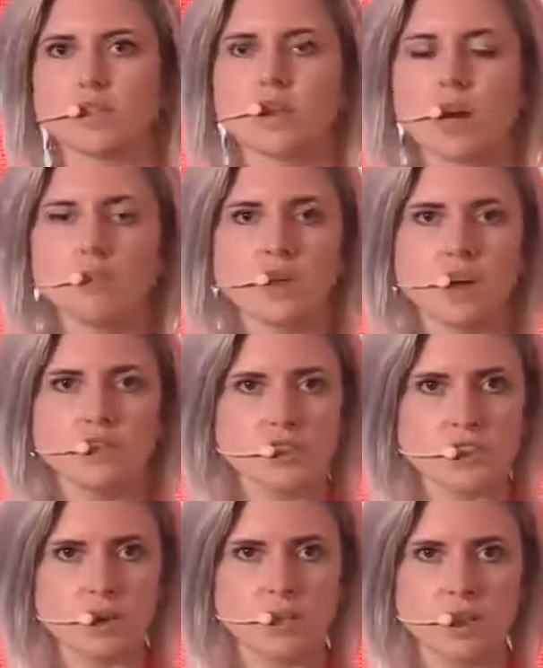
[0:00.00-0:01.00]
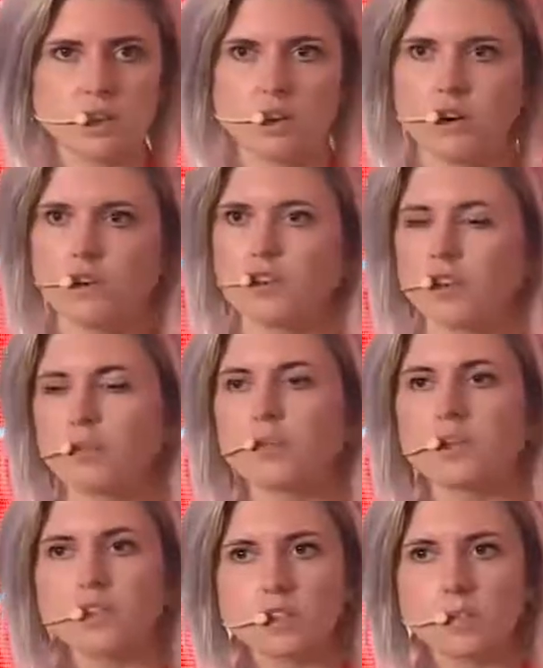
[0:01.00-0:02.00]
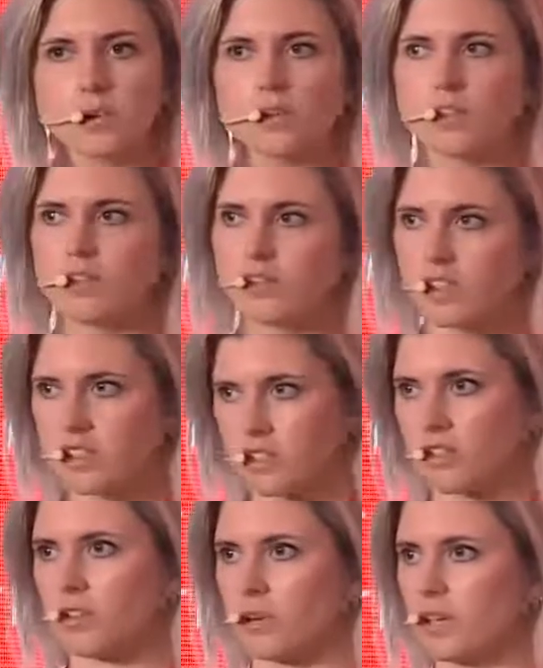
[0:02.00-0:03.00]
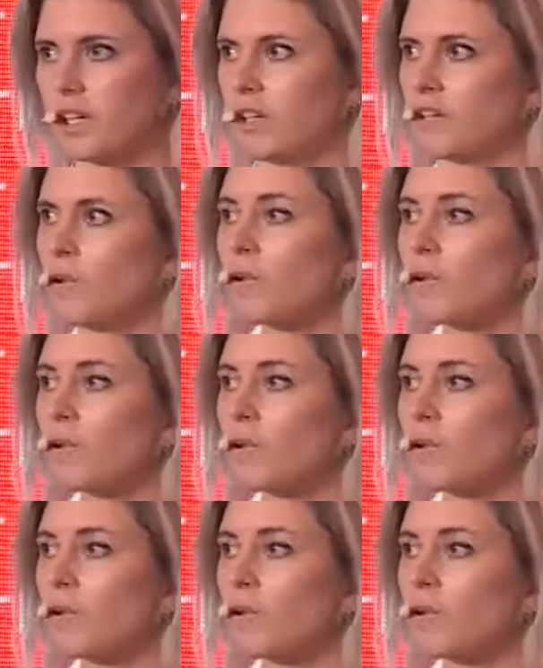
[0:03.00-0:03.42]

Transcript: is named after something called the Principle of Least Authority